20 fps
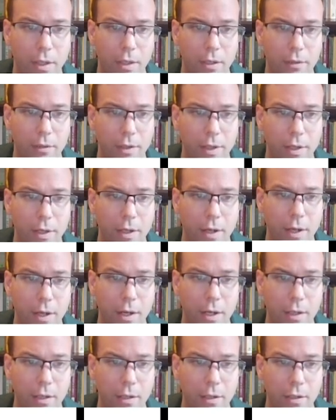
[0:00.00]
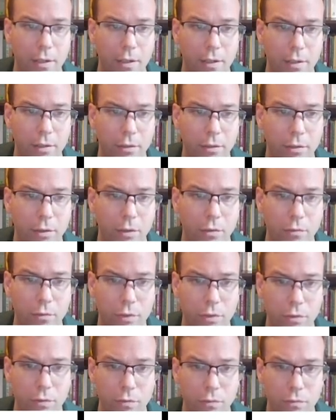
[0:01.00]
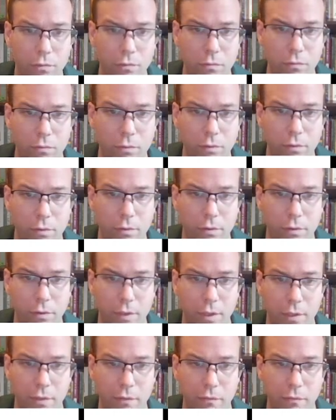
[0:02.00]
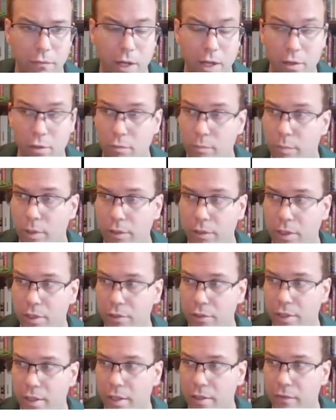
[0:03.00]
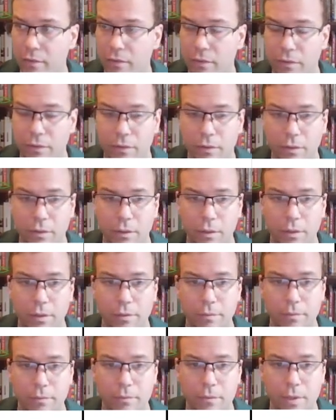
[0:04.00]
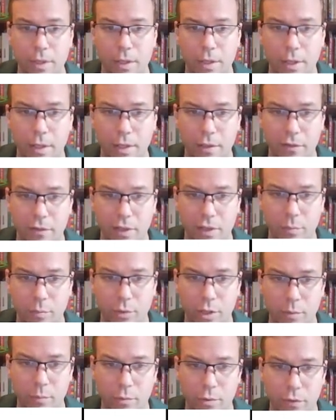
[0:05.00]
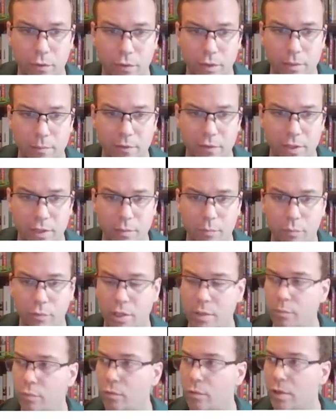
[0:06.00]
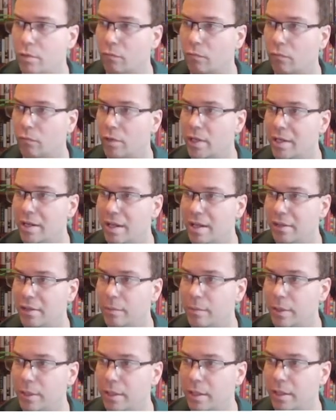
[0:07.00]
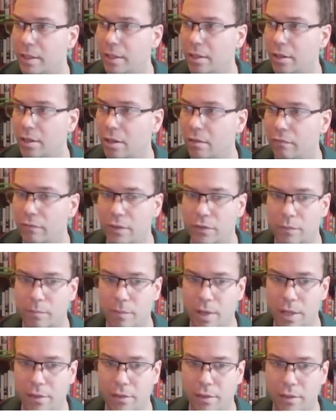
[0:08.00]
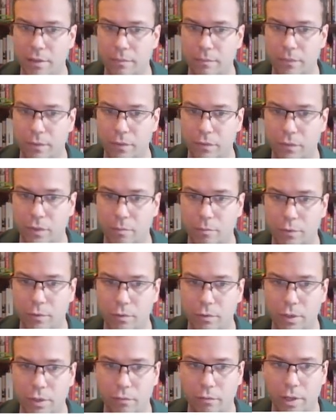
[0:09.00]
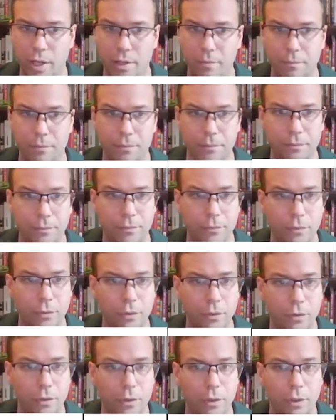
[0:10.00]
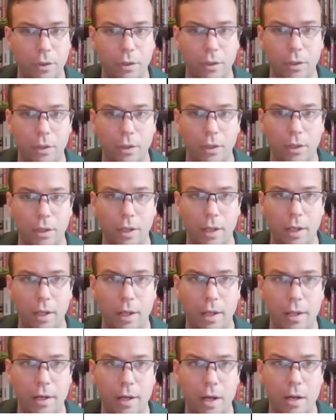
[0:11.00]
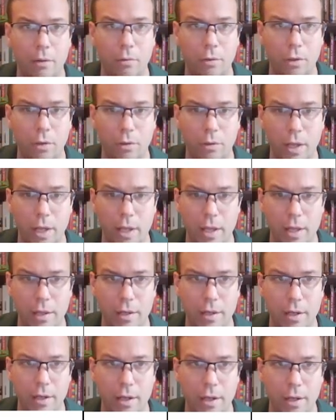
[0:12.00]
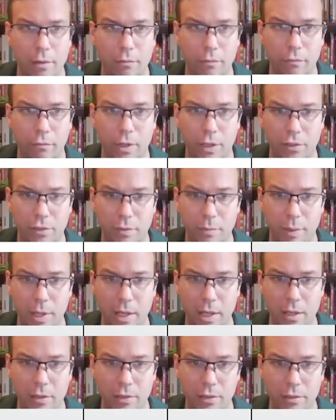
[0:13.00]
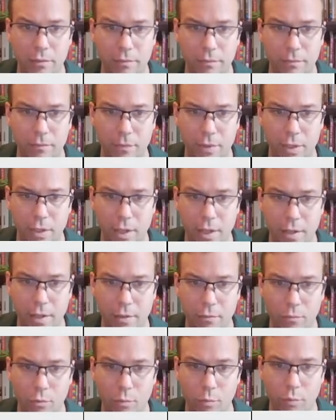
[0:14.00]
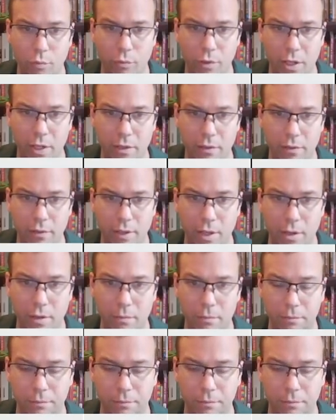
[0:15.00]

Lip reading: then I can go to this file, bug.js, and I can set a breakpoint. So let me set a breakpoint right at the beginning of this method, sum2darray. And I will go ahead and refresh the page, and it will break there.